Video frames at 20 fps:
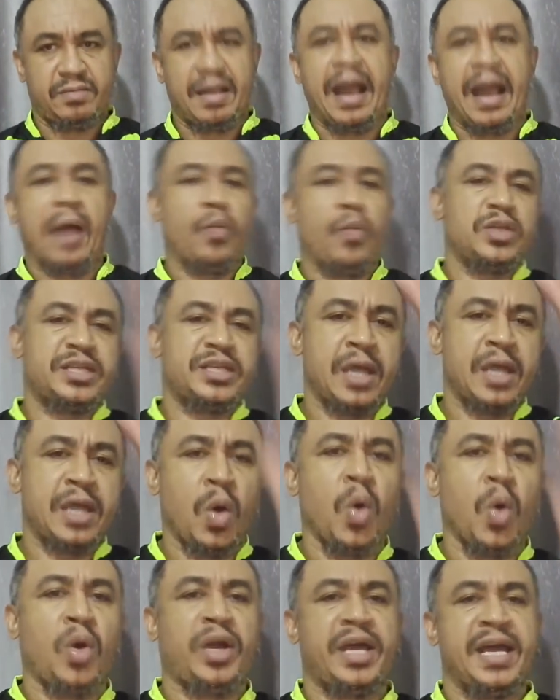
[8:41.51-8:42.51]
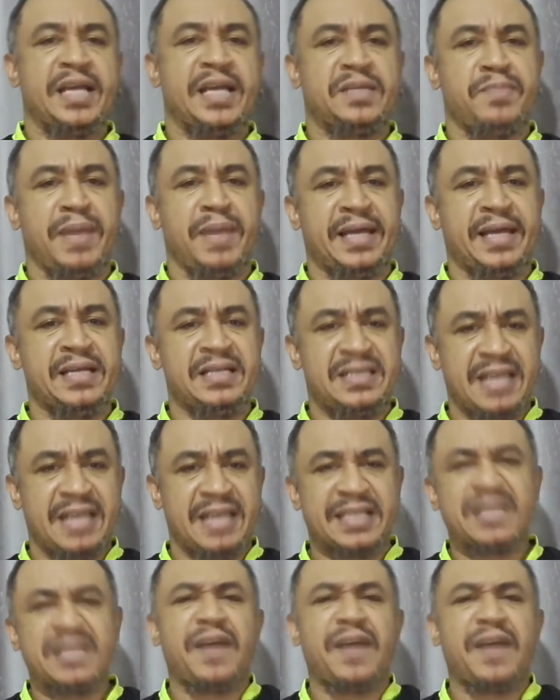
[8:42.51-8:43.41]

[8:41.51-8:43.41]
I would say, okay, it's making sense.